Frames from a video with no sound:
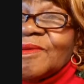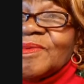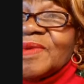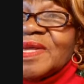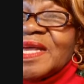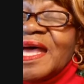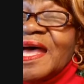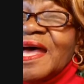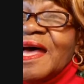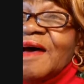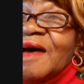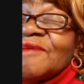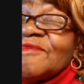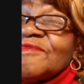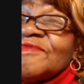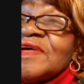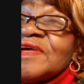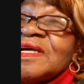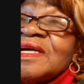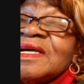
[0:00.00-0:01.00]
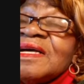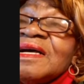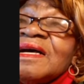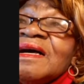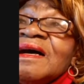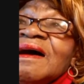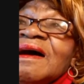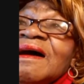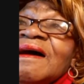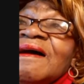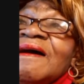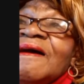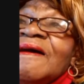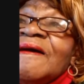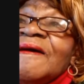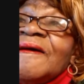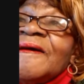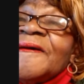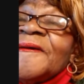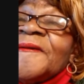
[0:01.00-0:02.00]
we have
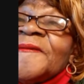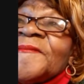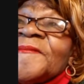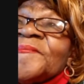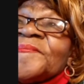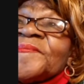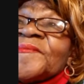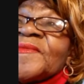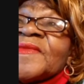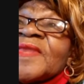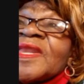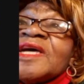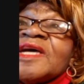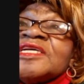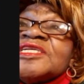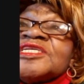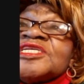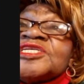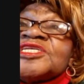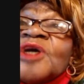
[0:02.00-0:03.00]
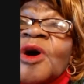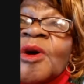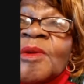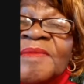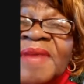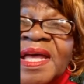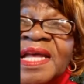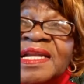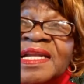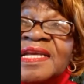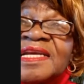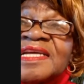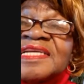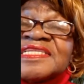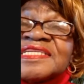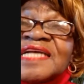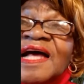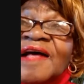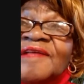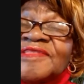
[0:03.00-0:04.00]
um, so many
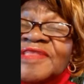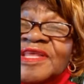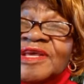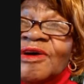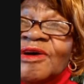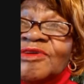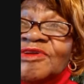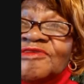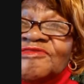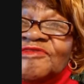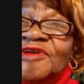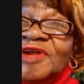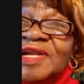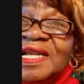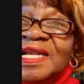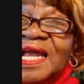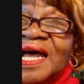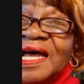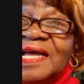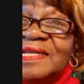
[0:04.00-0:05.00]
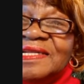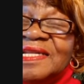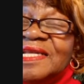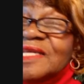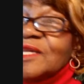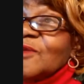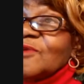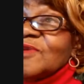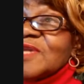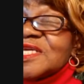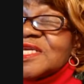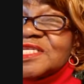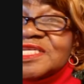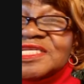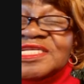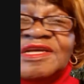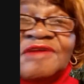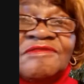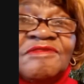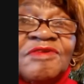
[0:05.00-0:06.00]
is out there on the front line. They don't
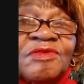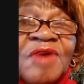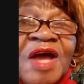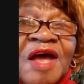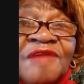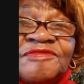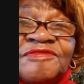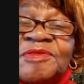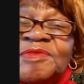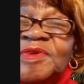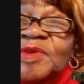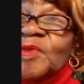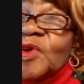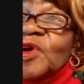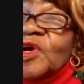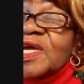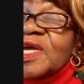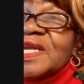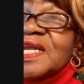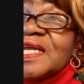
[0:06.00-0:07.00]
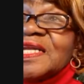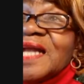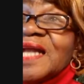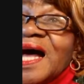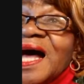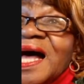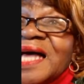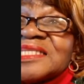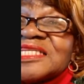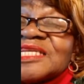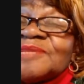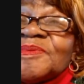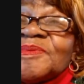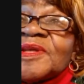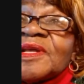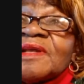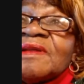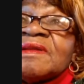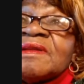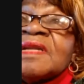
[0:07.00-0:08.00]
necessarily have to be working in the
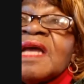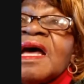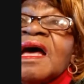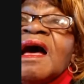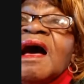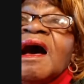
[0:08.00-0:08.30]
hospital